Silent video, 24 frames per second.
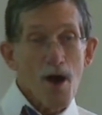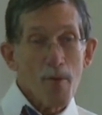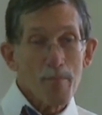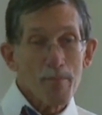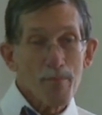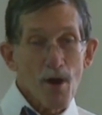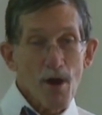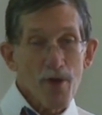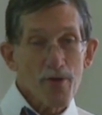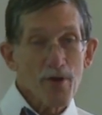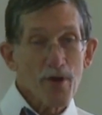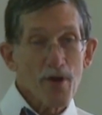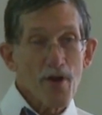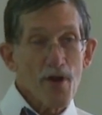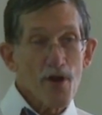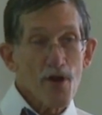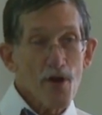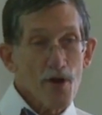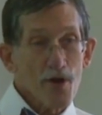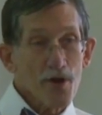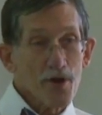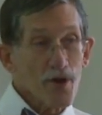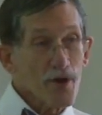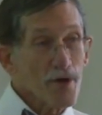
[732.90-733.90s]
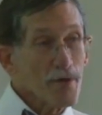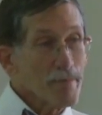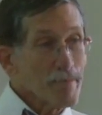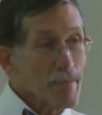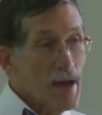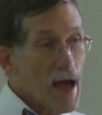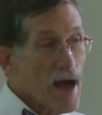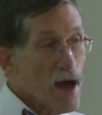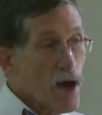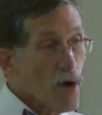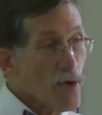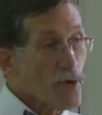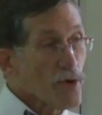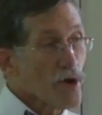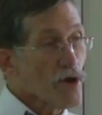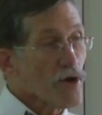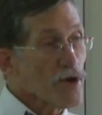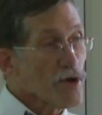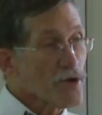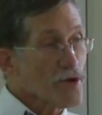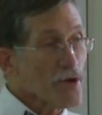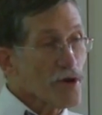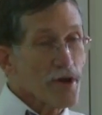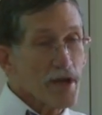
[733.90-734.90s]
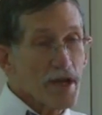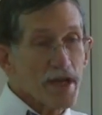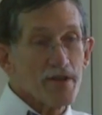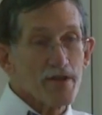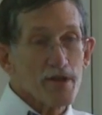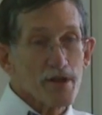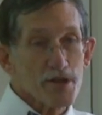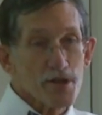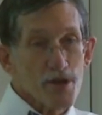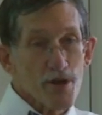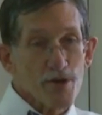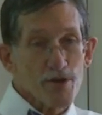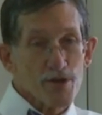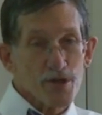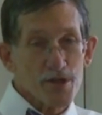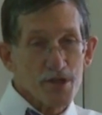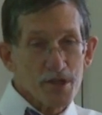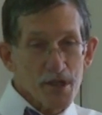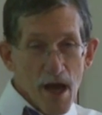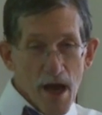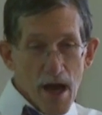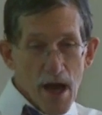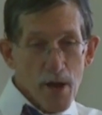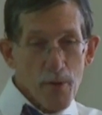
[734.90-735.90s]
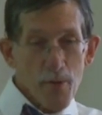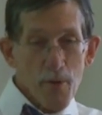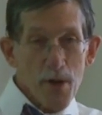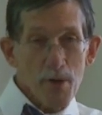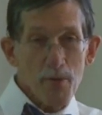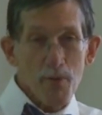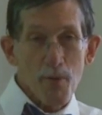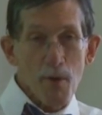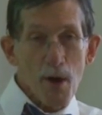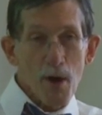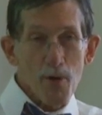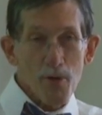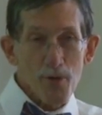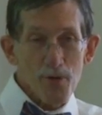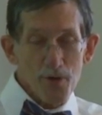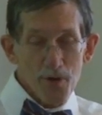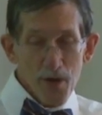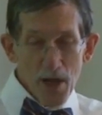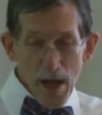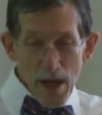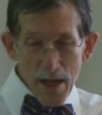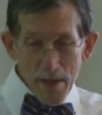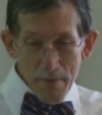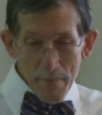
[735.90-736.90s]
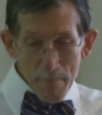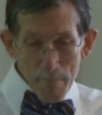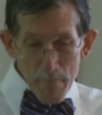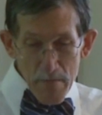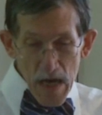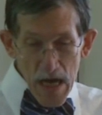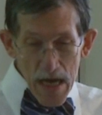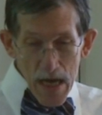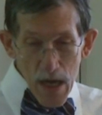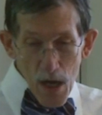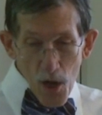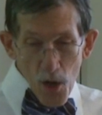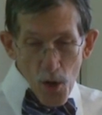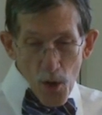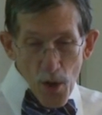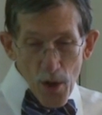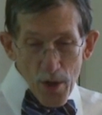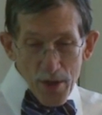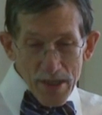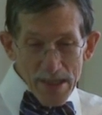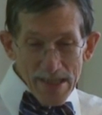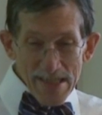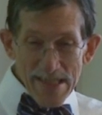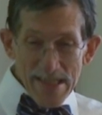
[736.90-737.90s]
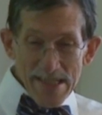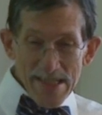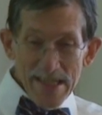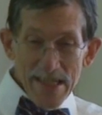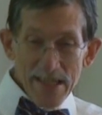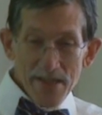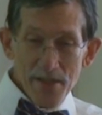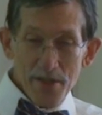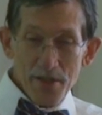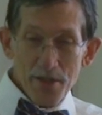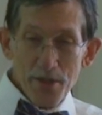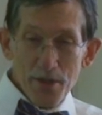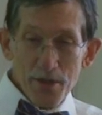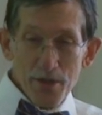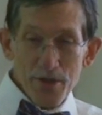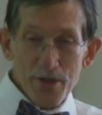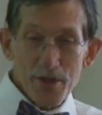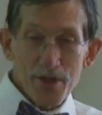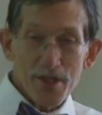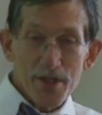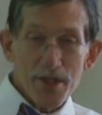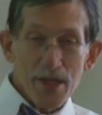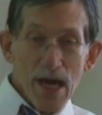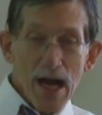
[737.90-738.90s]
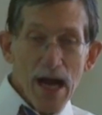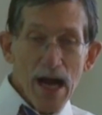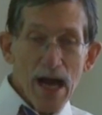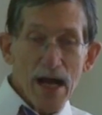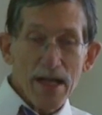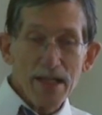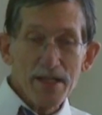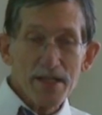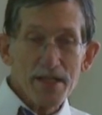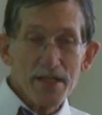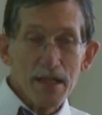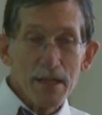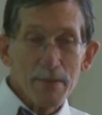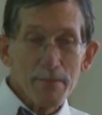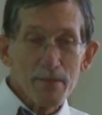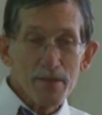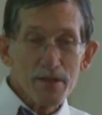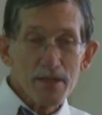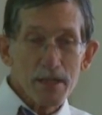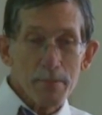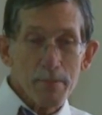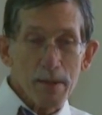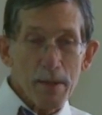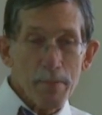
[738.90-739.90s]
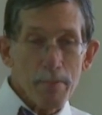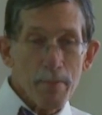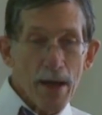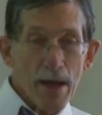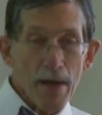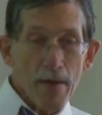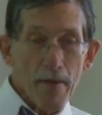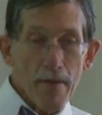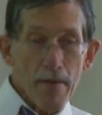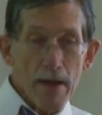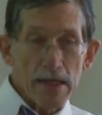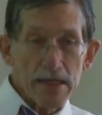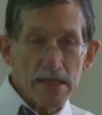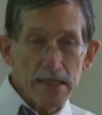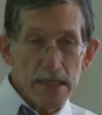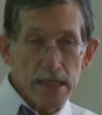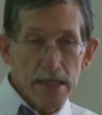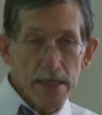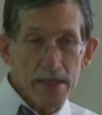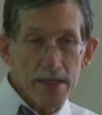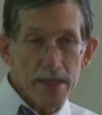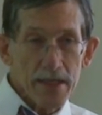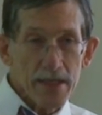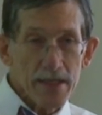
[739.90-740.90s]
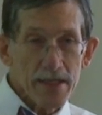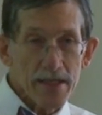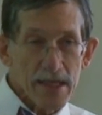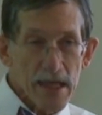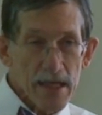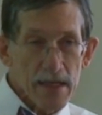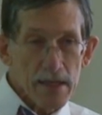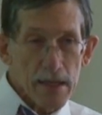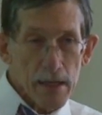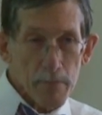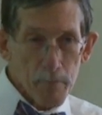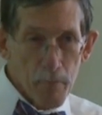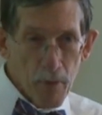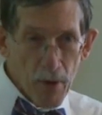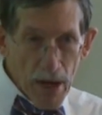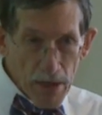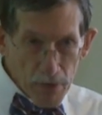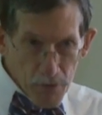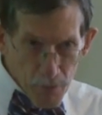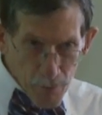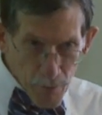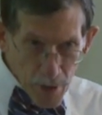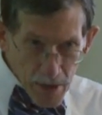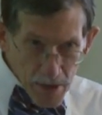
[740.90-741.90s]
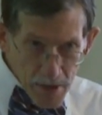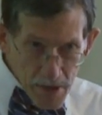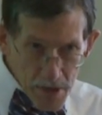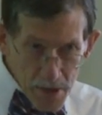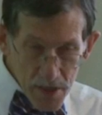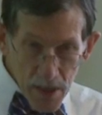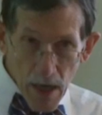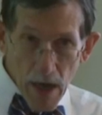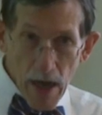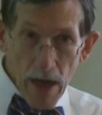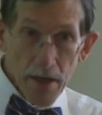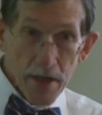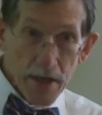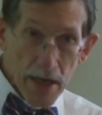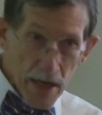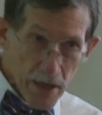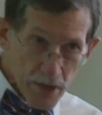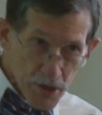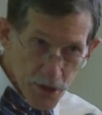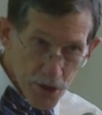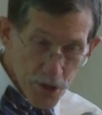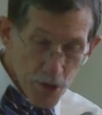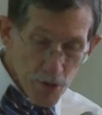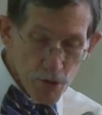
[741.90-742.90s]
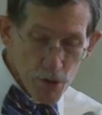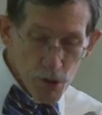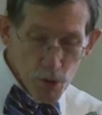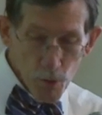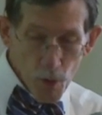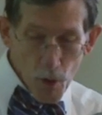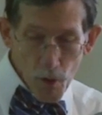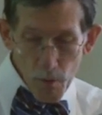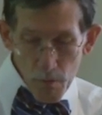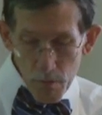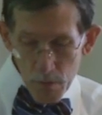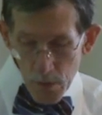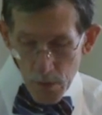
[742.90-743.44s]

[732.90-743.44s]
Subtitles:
Brother Al Erda, in the church diary wrote that the sisters' side seems to be better attended than the brethren side, as usual.